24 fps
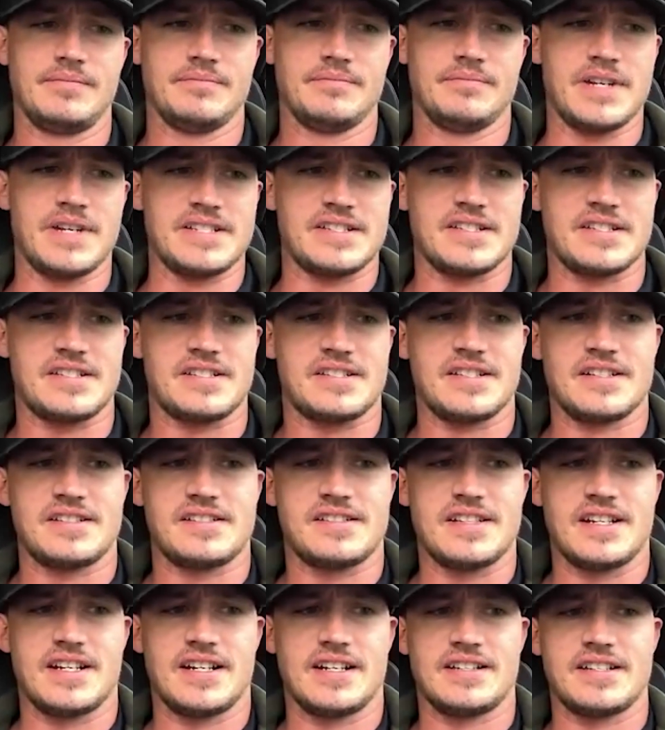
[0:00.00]
business
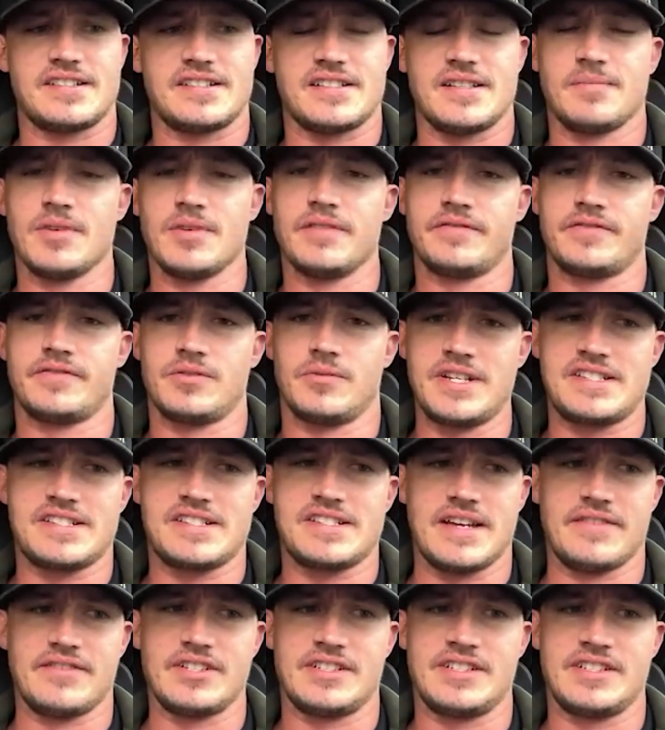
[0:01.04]
since uh, December of
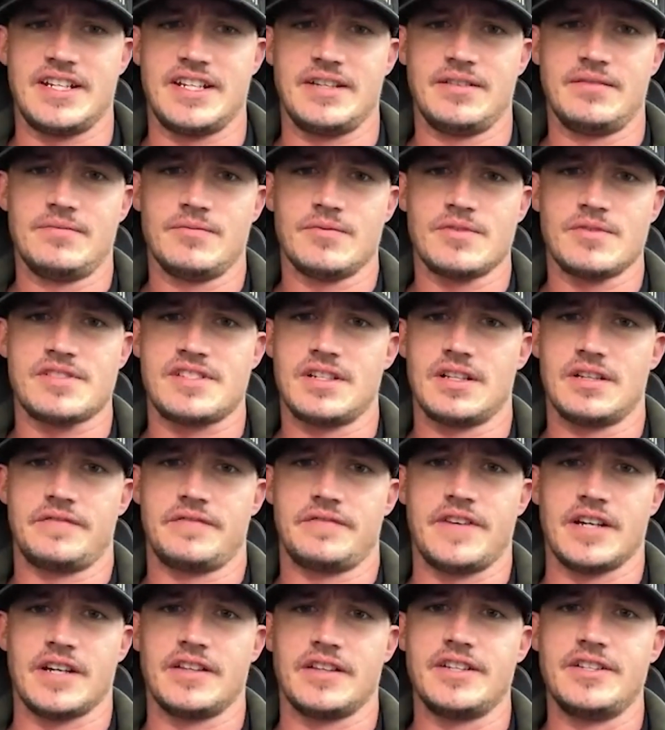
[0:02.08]
2017. We're still a
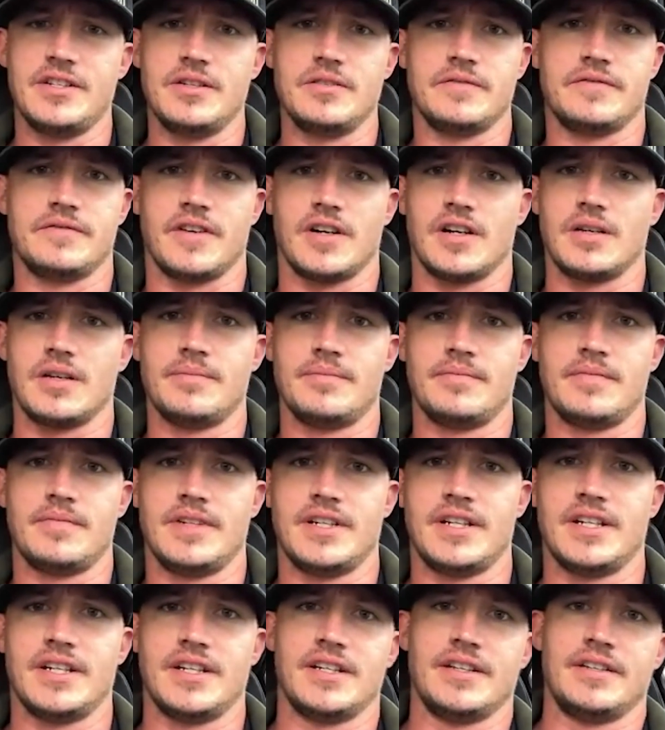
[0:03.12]
fairly new firm
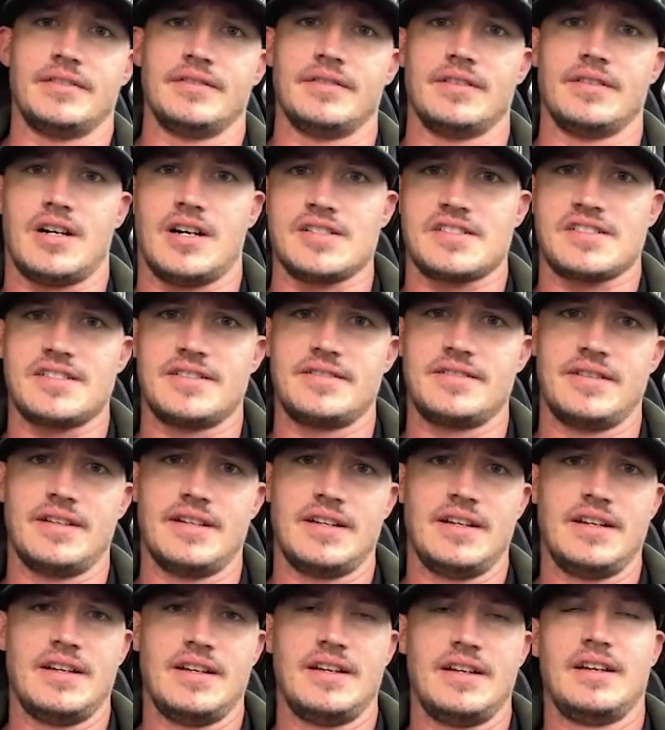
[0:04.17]
in Austin,
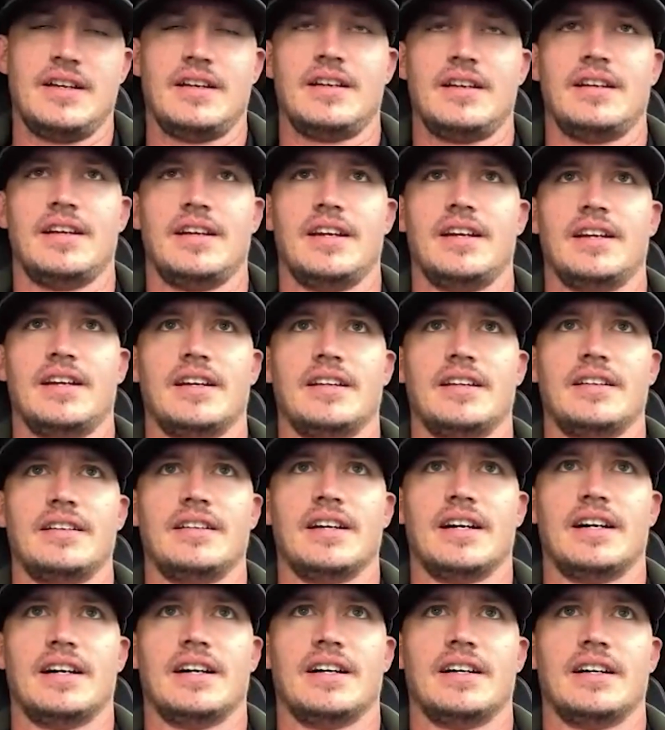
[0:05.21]
and
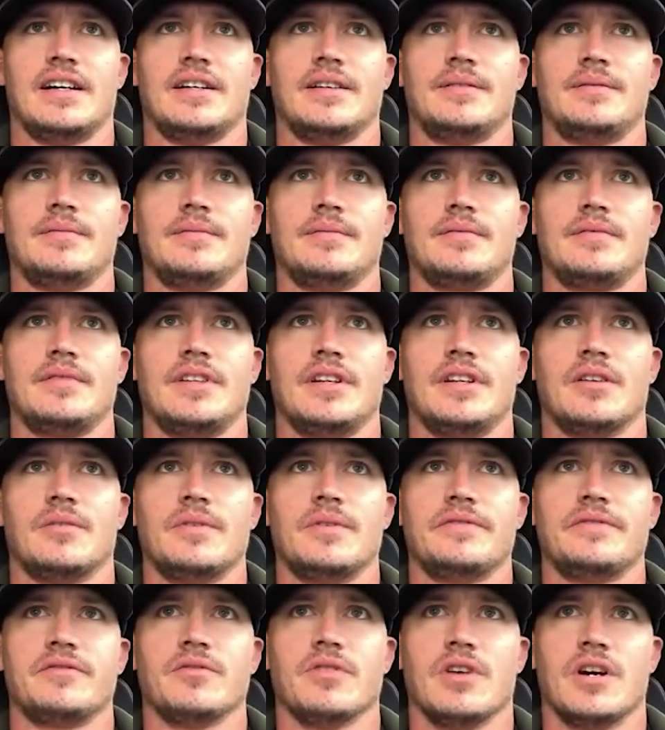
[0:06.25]
uh, you know
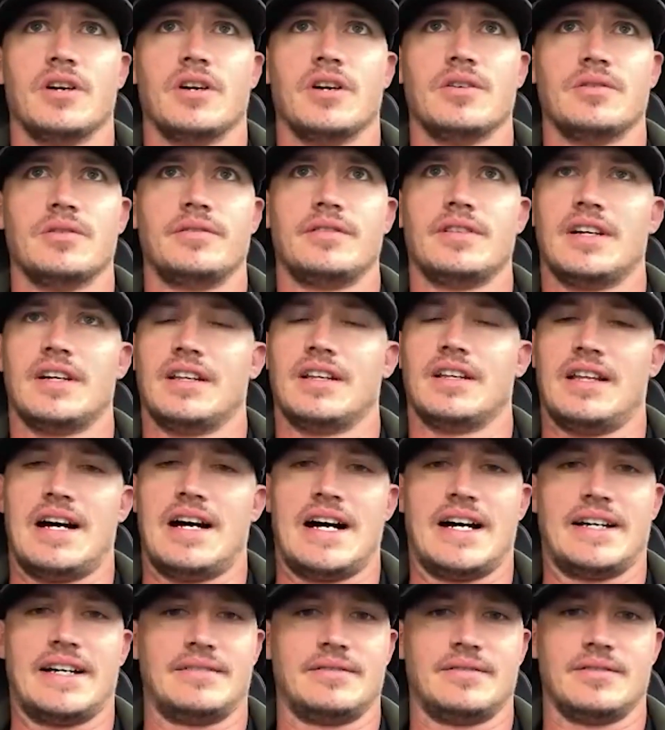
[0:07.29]
we've grown a
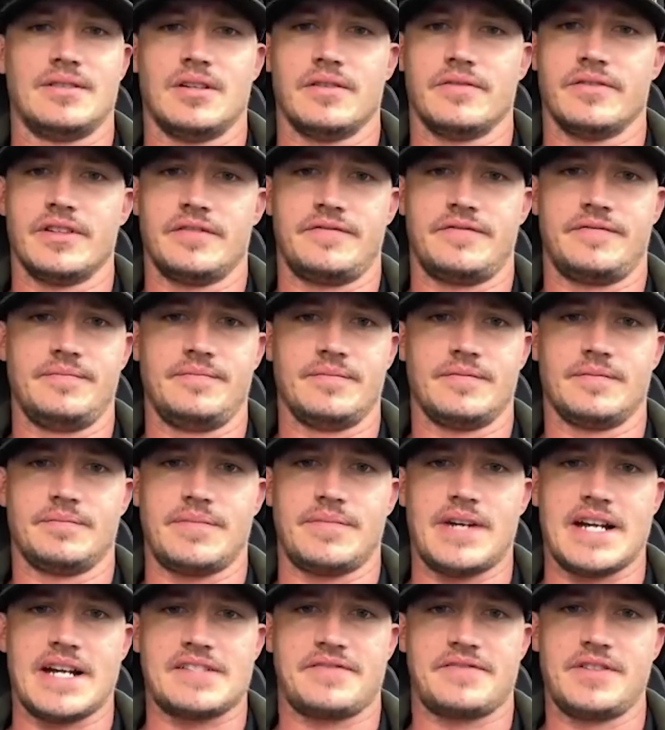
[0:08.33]
lot over the
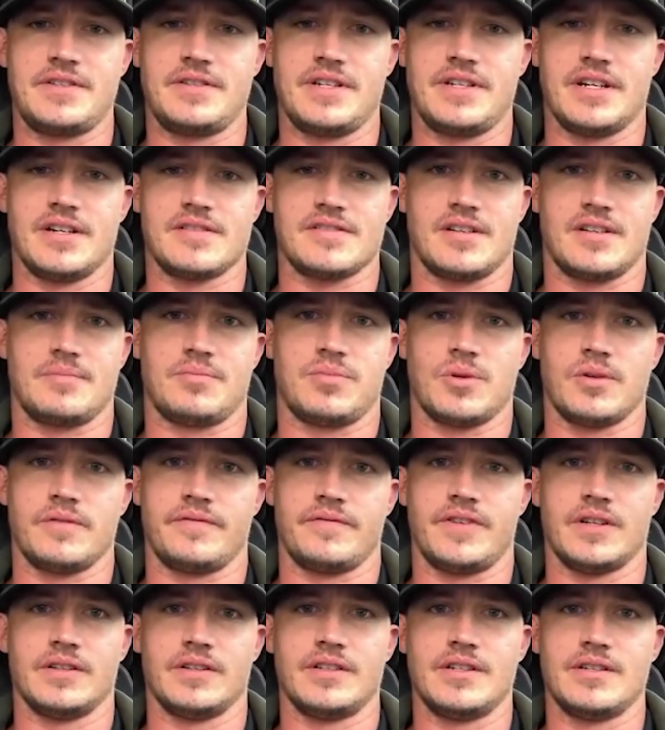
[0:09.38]
past few years. Our
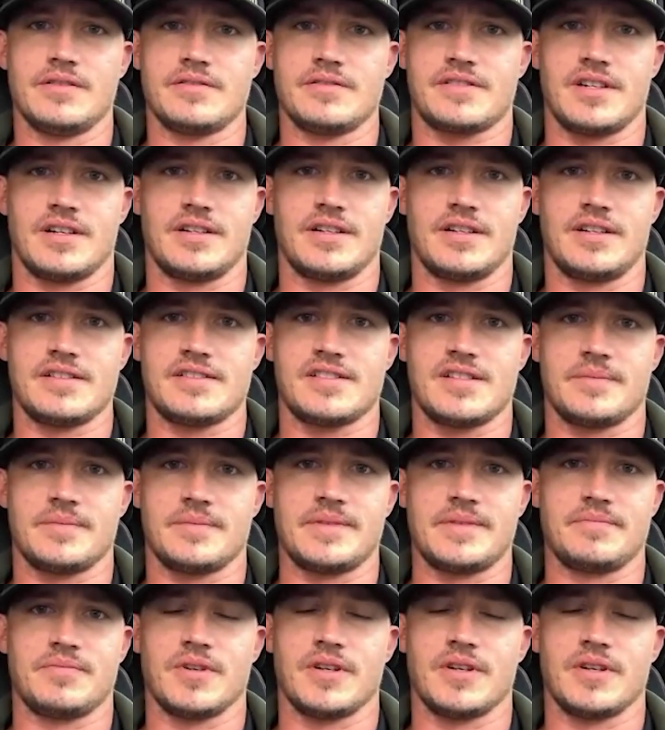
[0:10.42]
portfolio has turned into
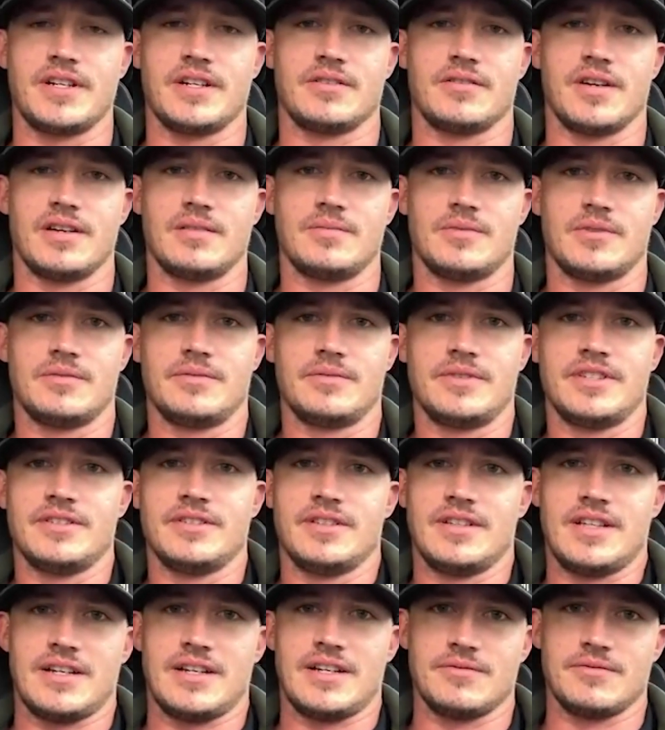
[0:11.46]
something pretty incredible. We do
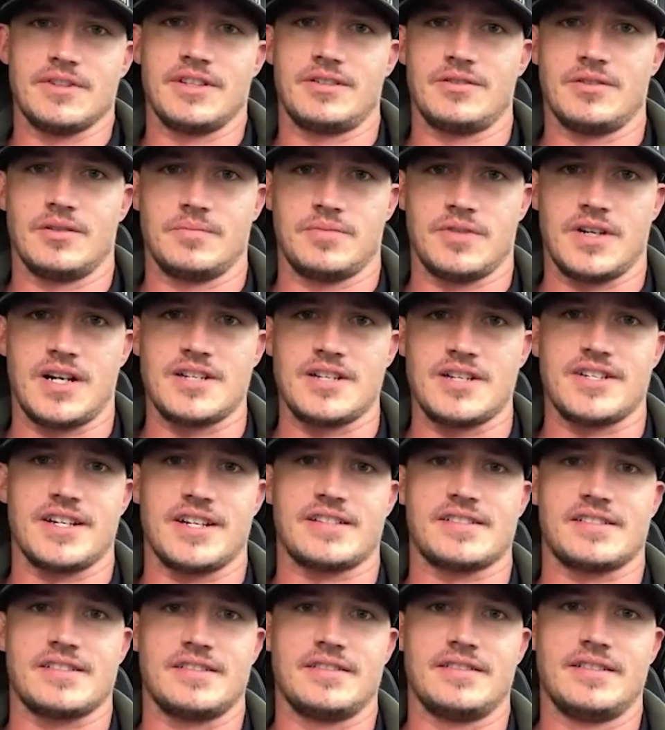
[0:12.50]
a lot of really cool
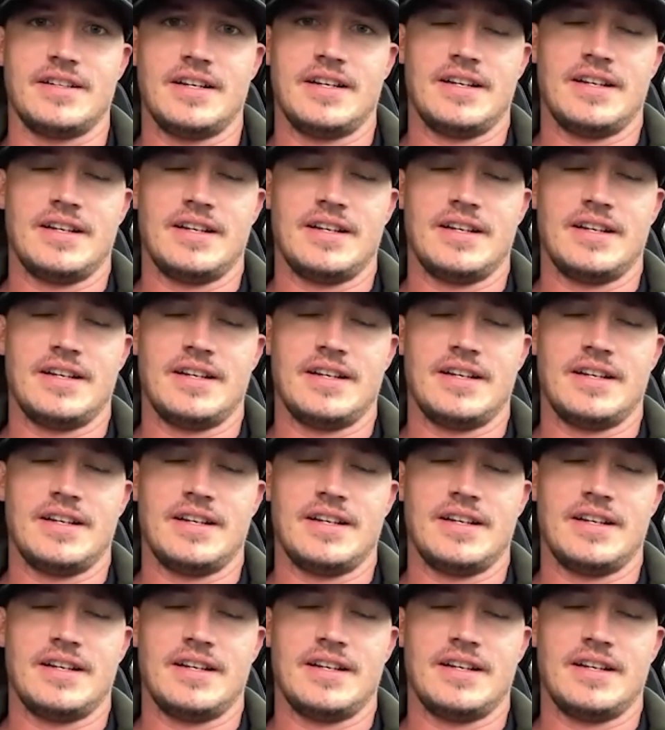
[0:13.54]
projects and